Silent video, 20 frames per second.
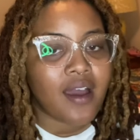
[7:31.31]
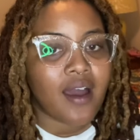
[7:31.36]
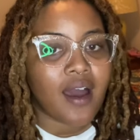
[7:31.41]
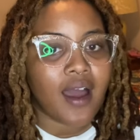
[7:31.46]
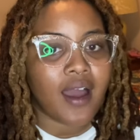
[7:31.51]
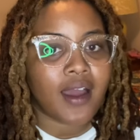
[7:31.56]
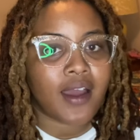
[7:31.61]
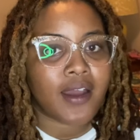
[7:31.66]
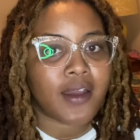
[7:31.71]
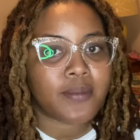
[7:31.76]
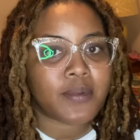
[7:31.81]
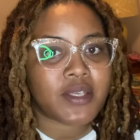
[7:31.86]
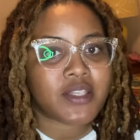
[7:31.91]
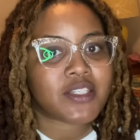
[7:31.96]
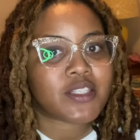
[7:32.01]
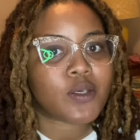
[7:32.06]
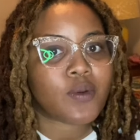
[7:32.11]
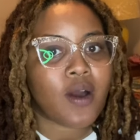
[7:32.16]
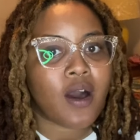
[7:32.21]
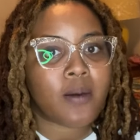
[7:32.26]
Um, and
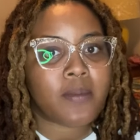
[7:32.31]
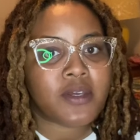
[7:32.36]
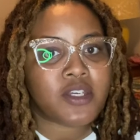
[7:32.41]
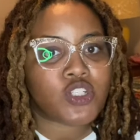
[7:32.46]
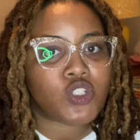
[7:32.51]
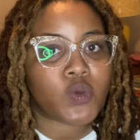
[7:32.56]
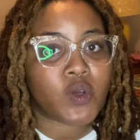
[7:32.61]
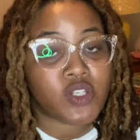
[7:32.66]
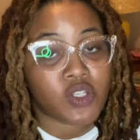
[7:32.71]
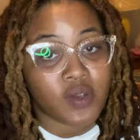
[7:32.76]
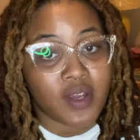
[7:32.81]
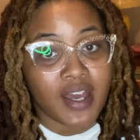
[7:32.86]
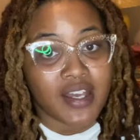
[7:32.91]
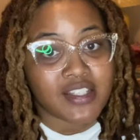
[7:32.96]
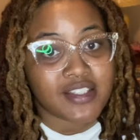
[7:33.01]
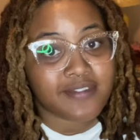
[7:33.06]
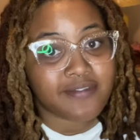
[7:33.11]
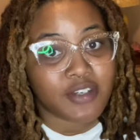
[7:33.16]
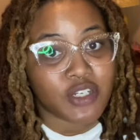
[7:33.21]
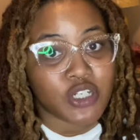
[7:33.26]
so I'll be showing you guys
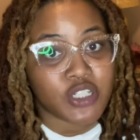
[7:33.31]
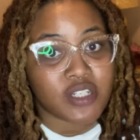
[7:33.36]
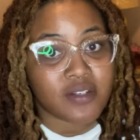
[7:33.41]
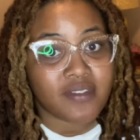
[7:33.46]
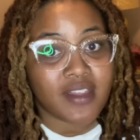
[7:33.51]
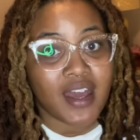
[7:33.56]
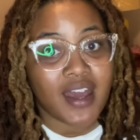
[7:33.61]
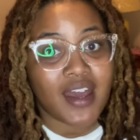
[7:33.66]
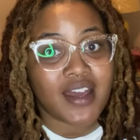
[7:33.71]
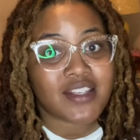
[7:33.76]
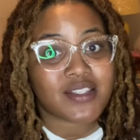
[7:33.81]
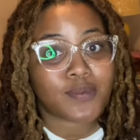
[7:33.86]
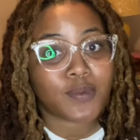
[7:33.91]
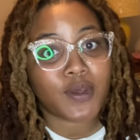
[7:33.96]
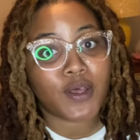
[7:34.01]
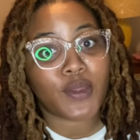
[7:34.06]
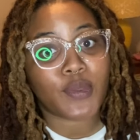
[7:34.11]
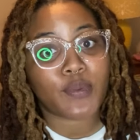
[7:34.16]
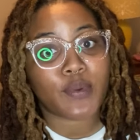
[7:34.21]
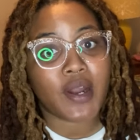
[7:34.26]
some footage of that as
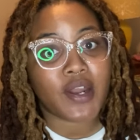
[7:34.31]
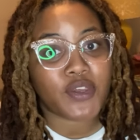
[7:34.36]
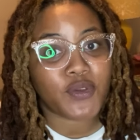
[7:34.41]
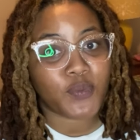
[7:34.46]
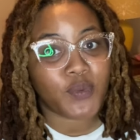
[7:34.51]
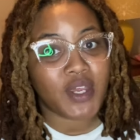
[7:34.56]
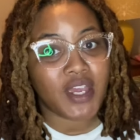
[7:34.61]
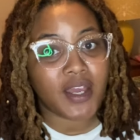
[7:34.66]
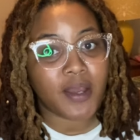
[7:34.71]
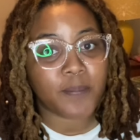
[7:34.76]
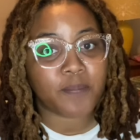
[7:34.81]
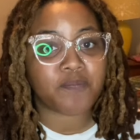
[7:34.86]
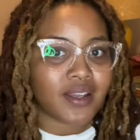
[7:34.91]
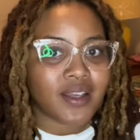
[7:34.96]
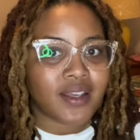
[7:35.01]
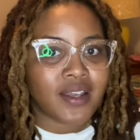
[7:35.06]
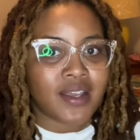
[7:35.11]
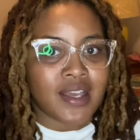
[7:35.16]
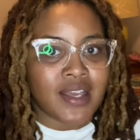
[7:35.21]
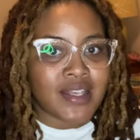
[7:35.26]
well throughout the week.
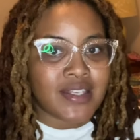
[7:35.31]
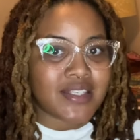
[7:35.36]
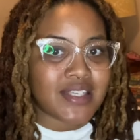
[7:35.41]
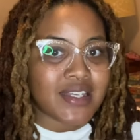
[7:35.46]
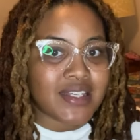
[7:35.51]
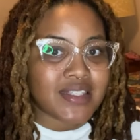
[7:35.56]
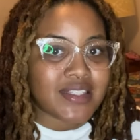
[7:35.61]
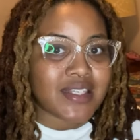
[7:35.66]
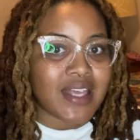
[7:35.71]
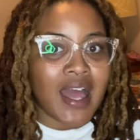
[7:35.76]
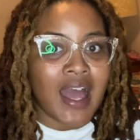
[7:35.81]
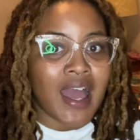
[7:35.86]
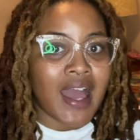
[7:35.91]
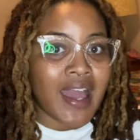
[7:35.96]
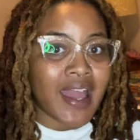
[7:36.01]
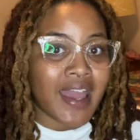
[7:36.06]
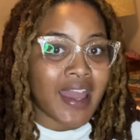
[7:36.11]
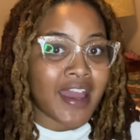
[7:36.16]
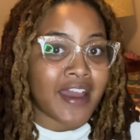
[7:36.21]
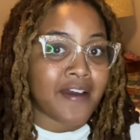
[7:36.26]
Since
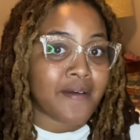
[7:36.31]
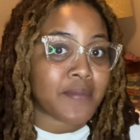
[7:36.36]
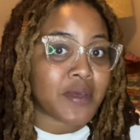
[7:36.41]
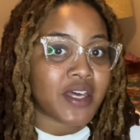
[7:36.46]
I am